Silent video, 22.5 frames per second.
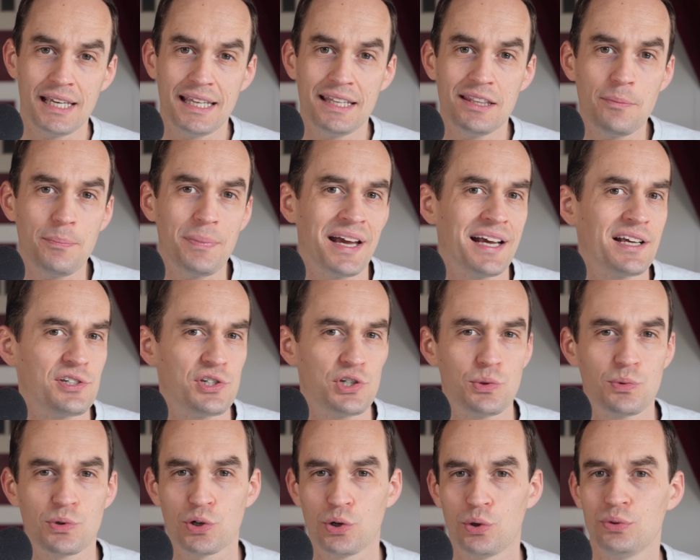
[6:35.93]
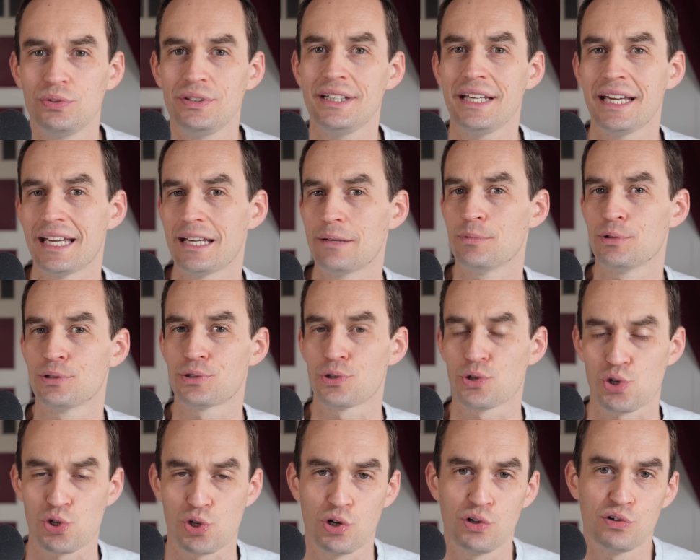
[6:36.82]
in the past, you were only able to
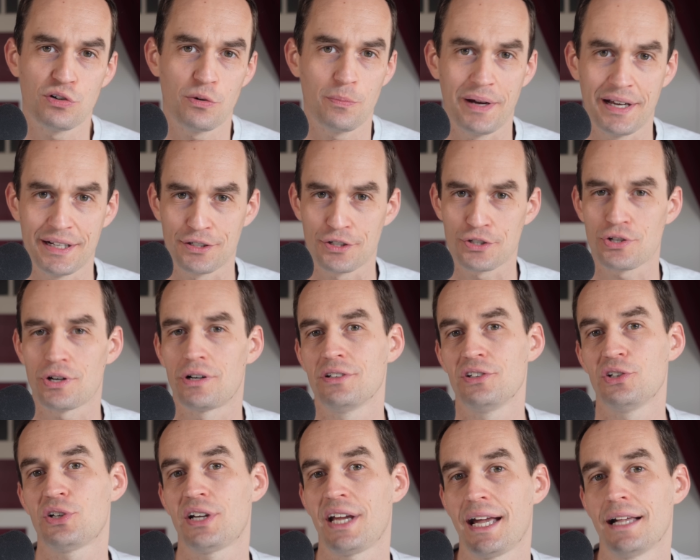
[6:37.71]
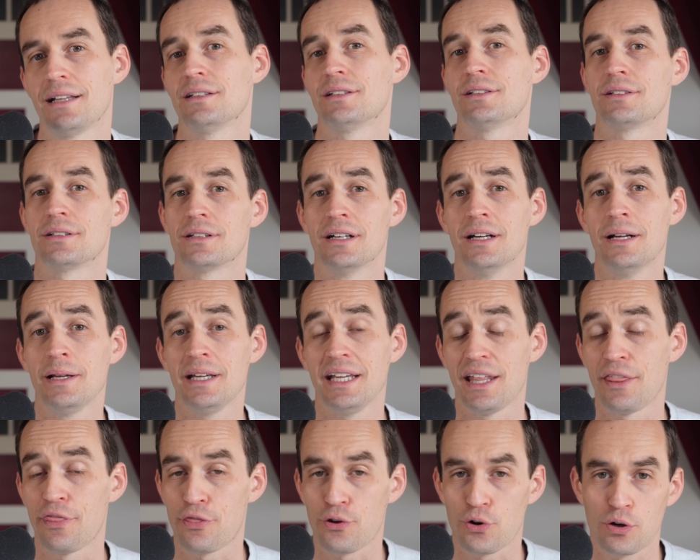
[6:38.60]
show reminders on your calendar
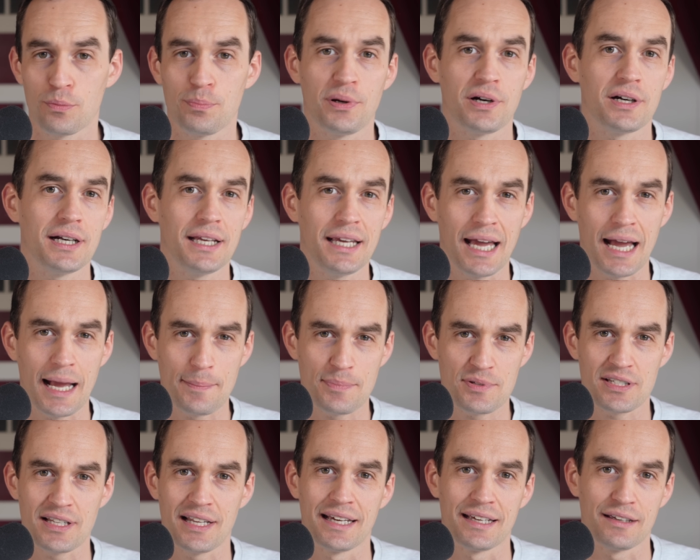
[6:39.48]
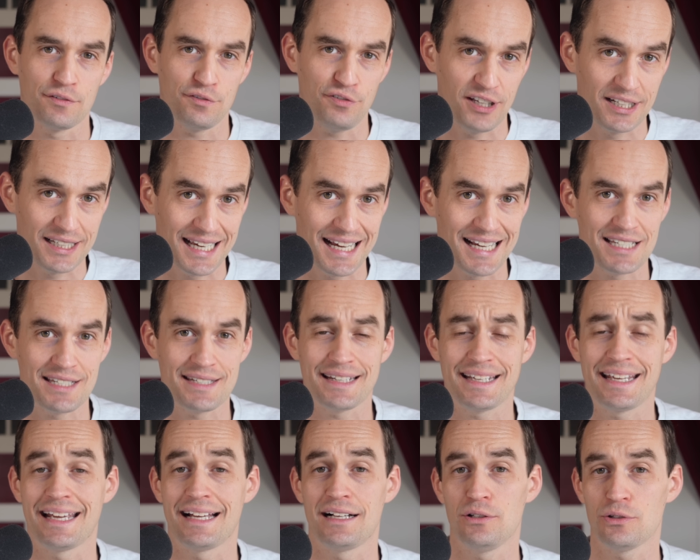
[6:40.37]
in third-party apps like
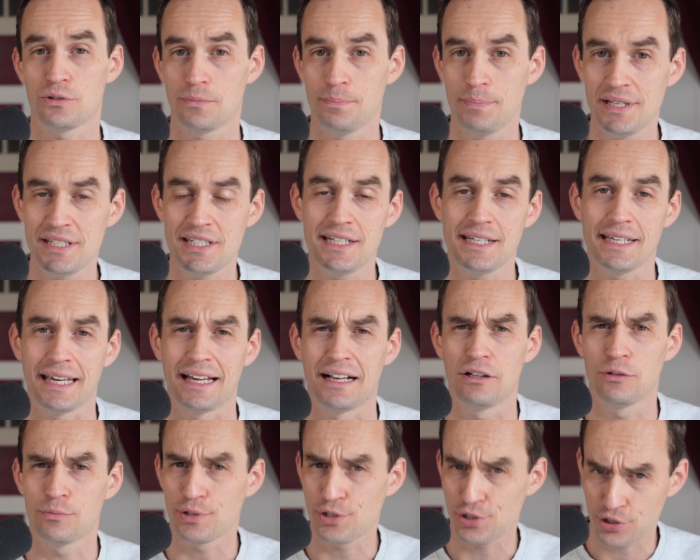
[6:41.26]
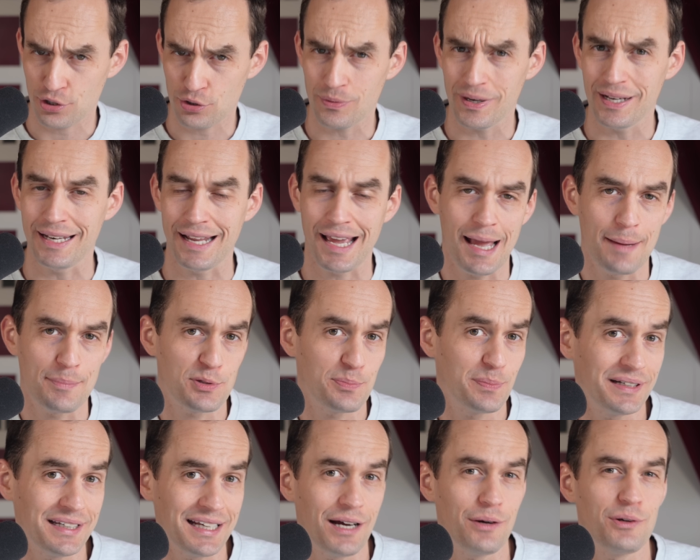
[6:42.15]
Fantastical or BusyCal, which are great apps,
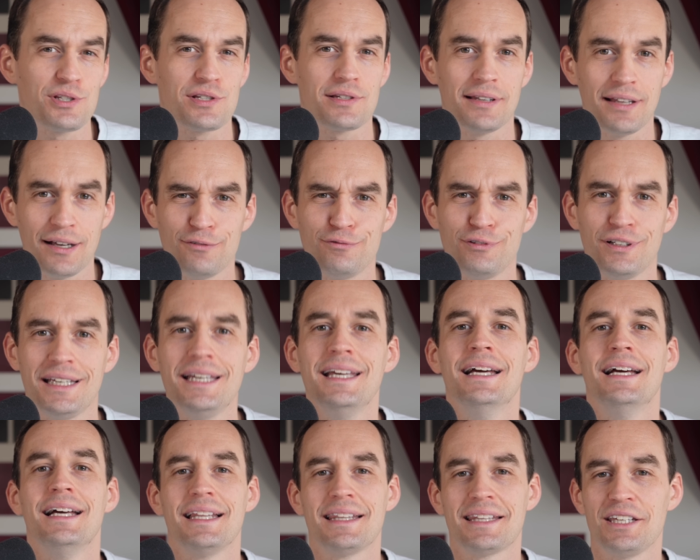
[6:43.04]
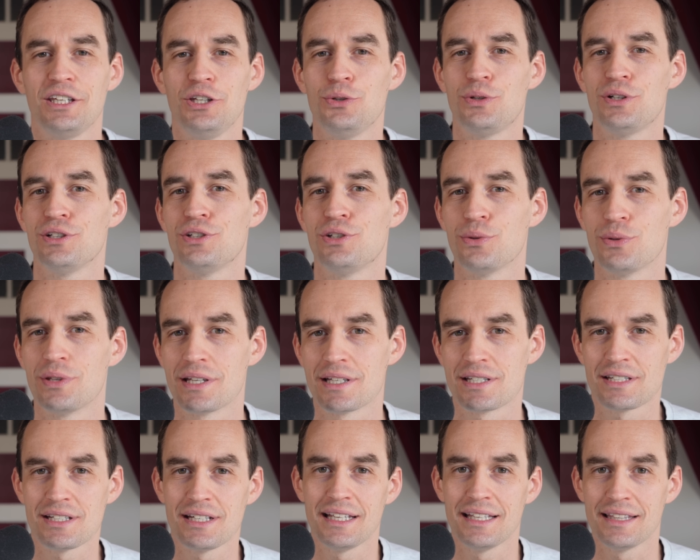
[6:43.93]
but now it's lovely that you can do
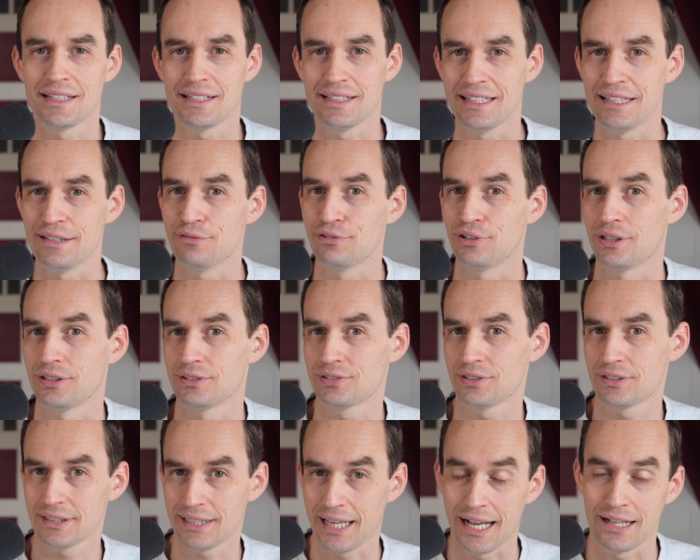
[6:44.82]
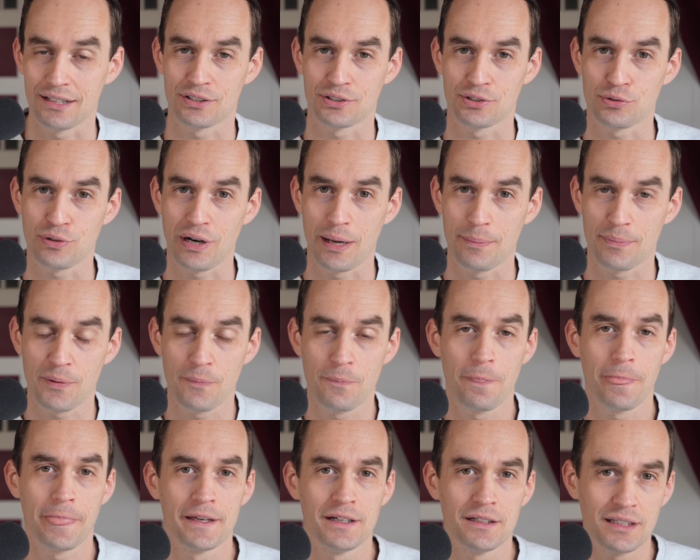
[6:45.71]
this in the default calendar app.
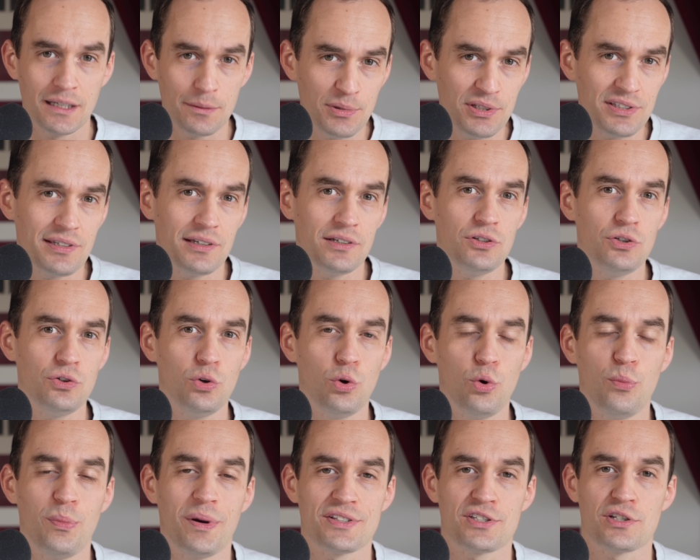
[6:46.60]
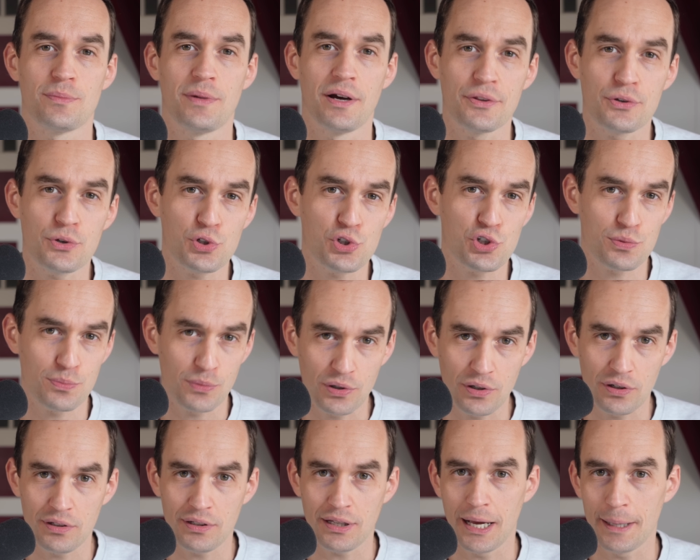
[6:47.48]
Let me tell you about some other
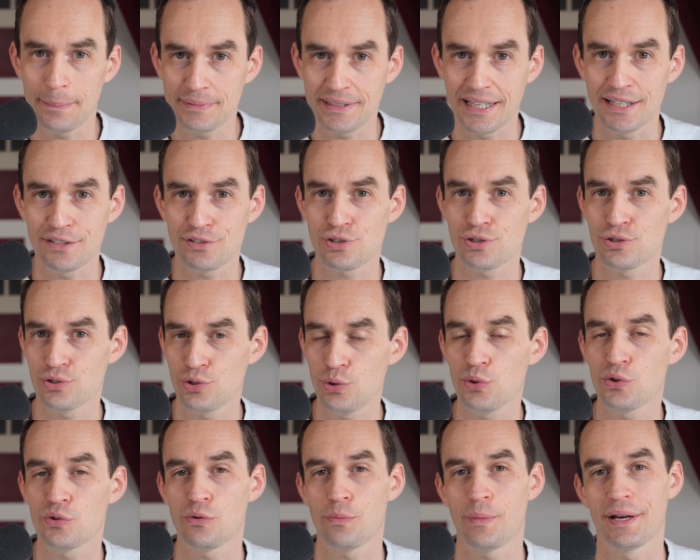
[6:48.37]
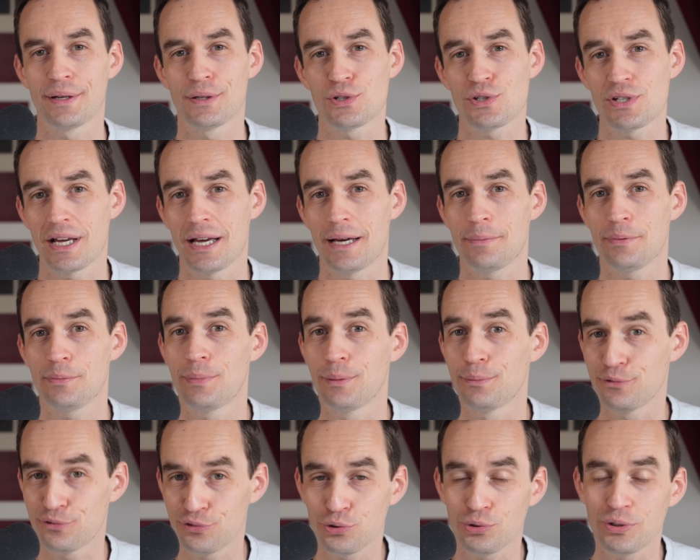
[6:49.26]
small updates to the Reminders app. But
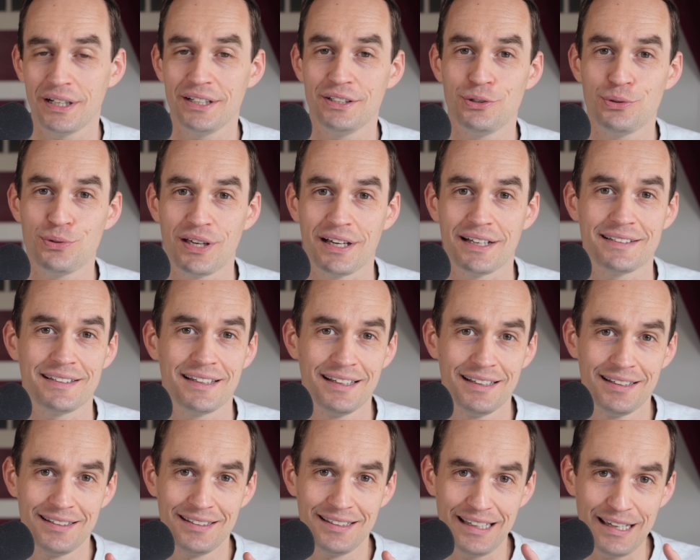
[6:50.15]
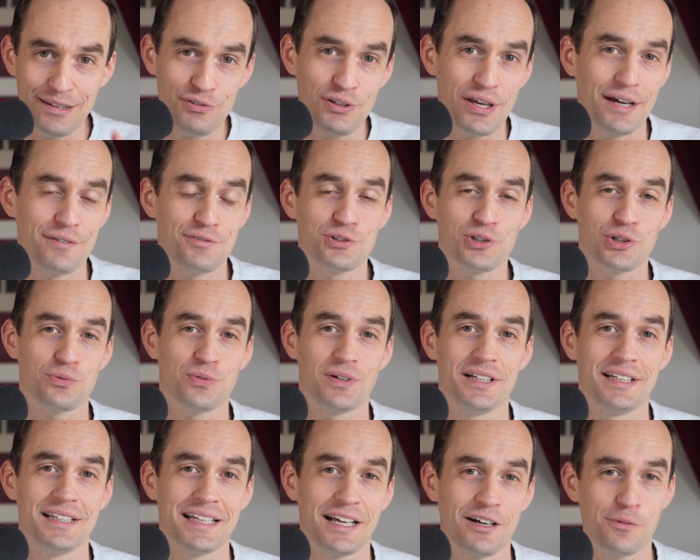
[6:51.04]
before I do that, if you haven't
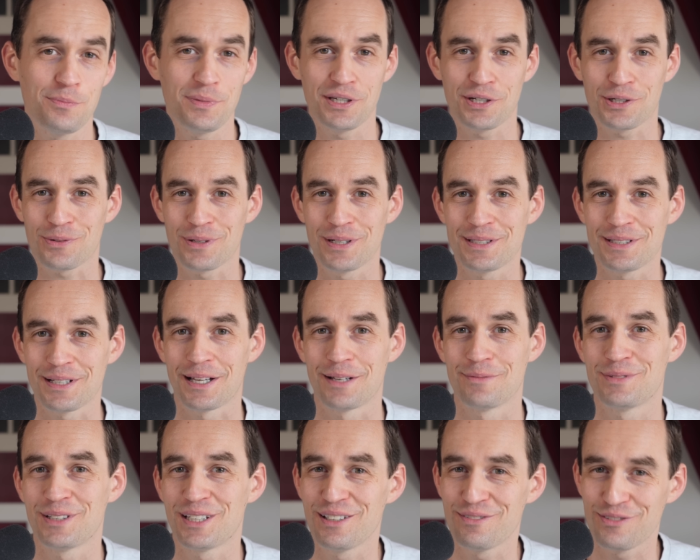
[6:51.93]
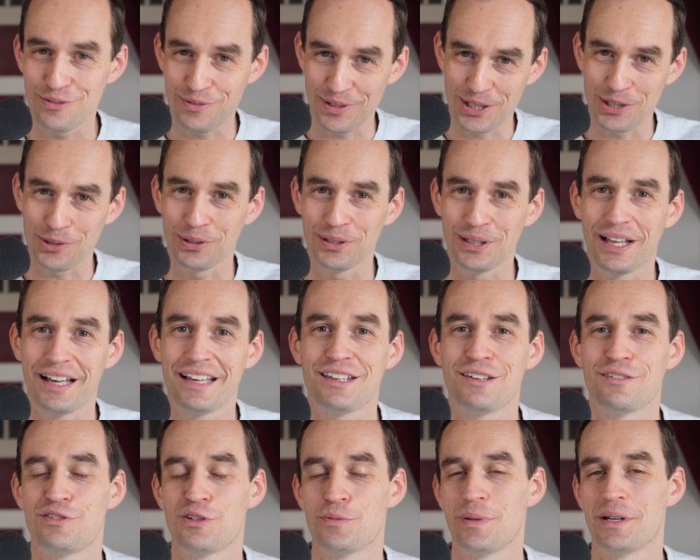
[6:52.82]
already, now would be a great time to give the video a like
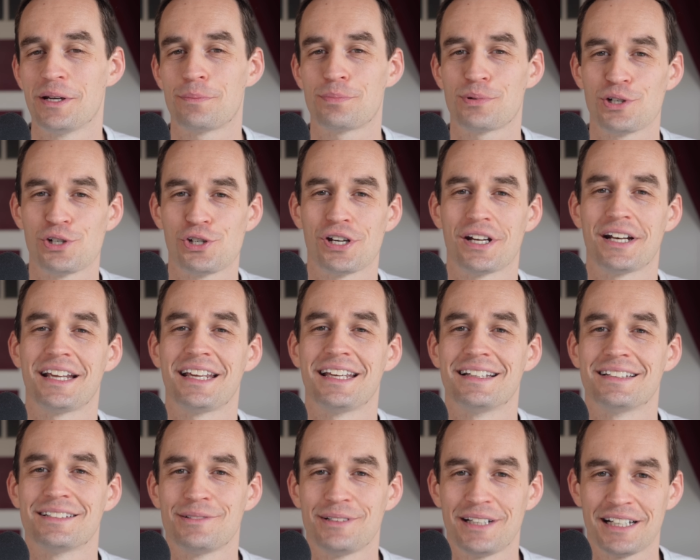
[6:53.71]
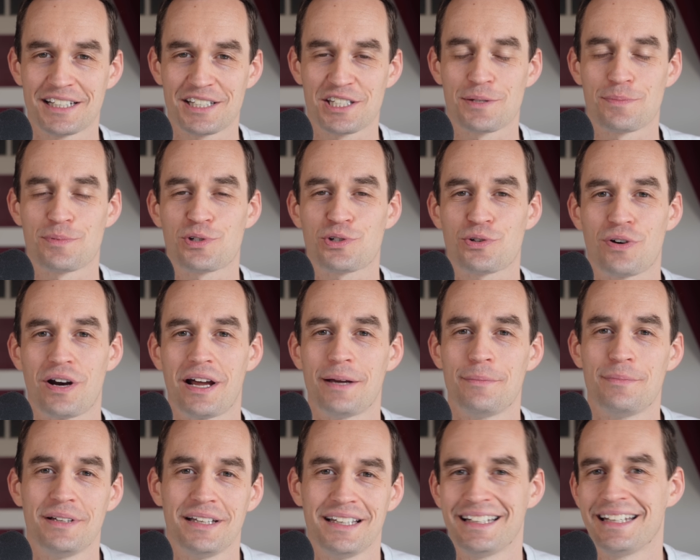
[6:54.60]
if you've been appreciating it, and to
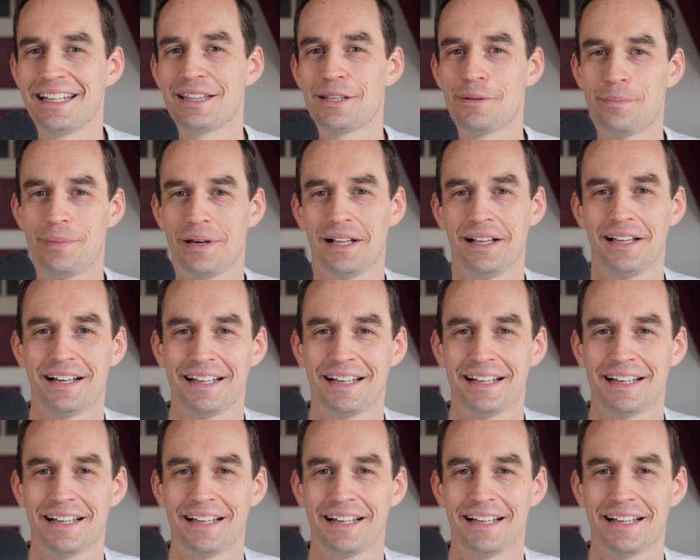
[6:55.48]
subscribe and hit the bell